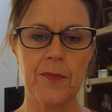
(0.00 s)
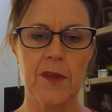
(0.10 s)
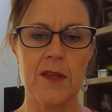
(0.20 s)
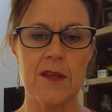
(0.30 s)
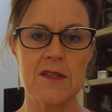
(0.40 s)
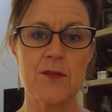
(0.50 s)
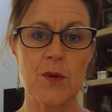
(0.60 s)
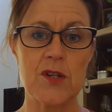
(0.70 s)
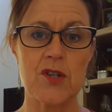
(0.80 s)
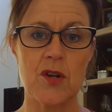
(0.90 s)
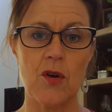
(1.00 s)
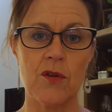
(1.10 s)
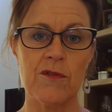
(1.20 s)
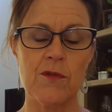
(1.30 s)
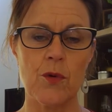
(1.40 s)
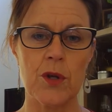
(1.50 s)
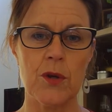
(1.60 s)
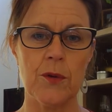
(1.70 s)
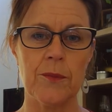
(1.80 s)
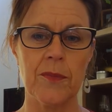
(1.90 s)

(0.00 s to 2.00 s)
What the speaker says: and that switched it on for you.